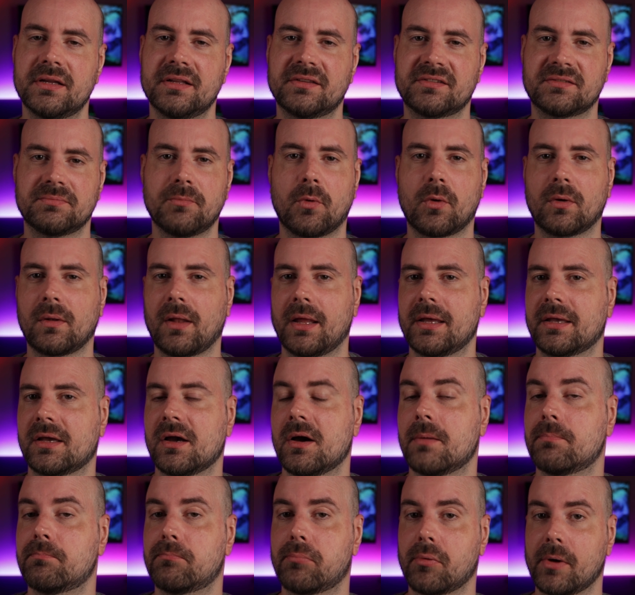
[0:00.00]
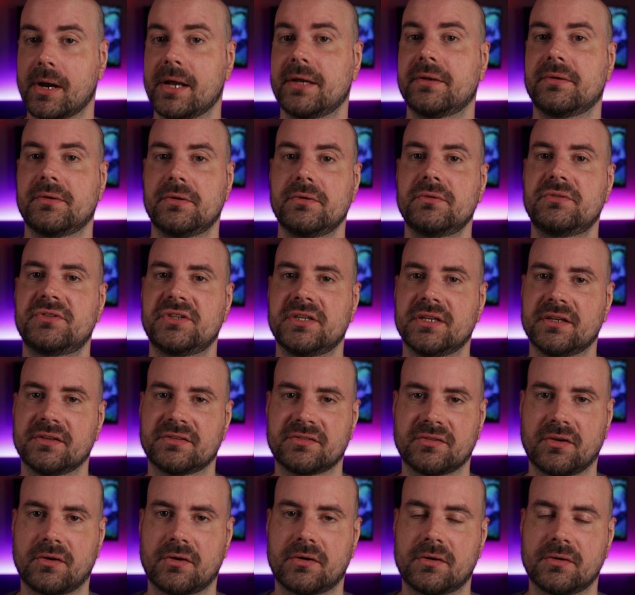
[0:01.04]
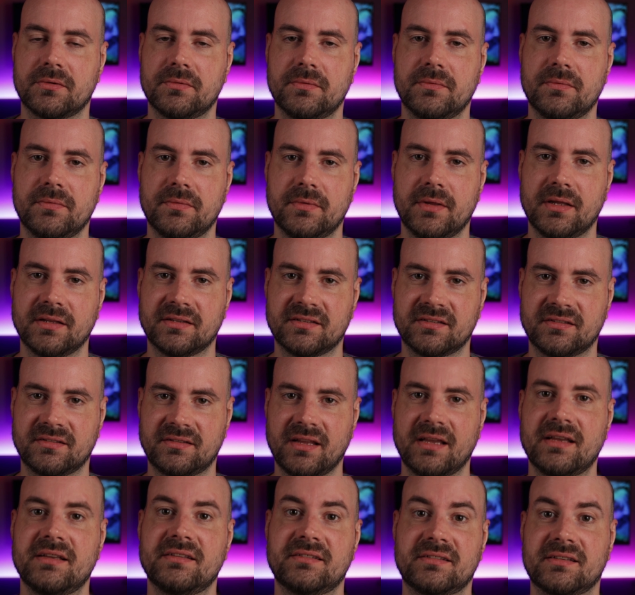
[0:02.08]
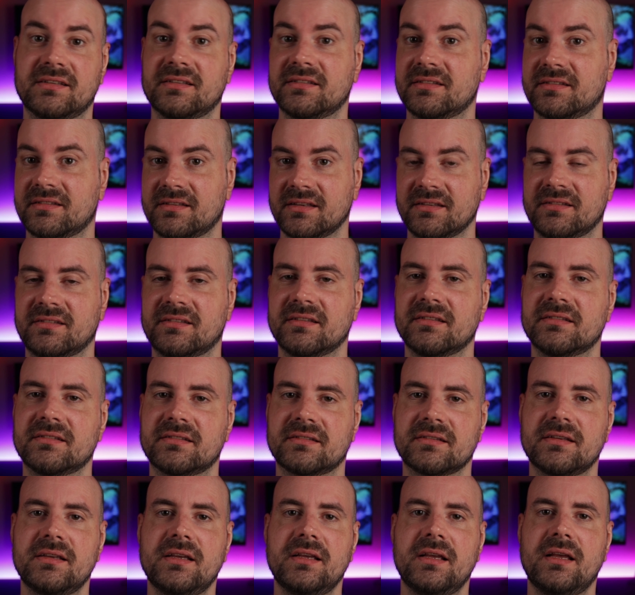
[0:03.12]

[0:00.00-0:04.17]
It's more like a brand new GSR that stays consistent.